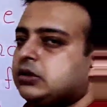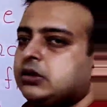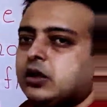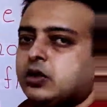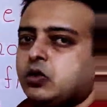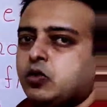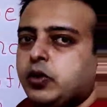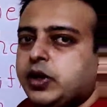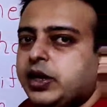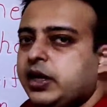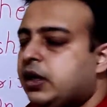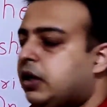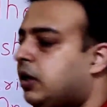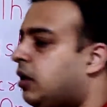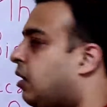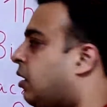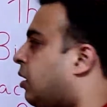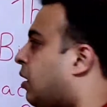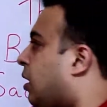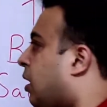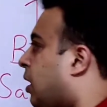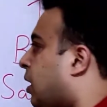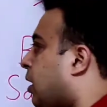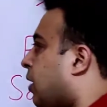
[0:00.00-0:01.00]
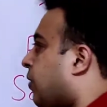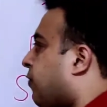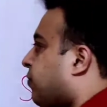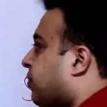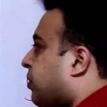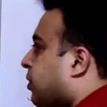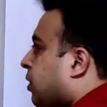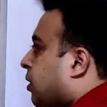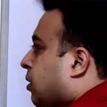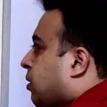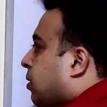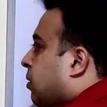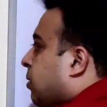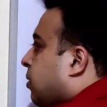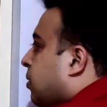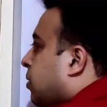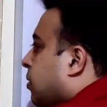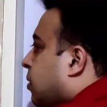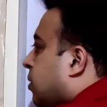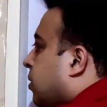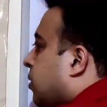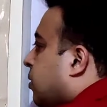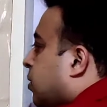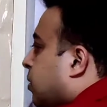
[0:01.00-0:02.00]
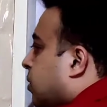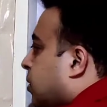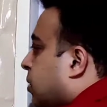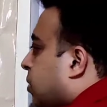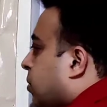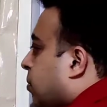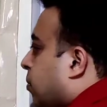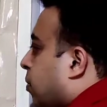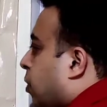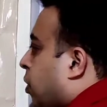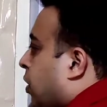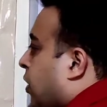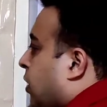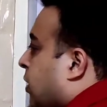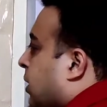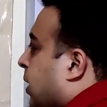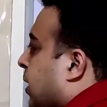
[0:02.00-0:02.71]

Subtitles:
the queen, and after pawn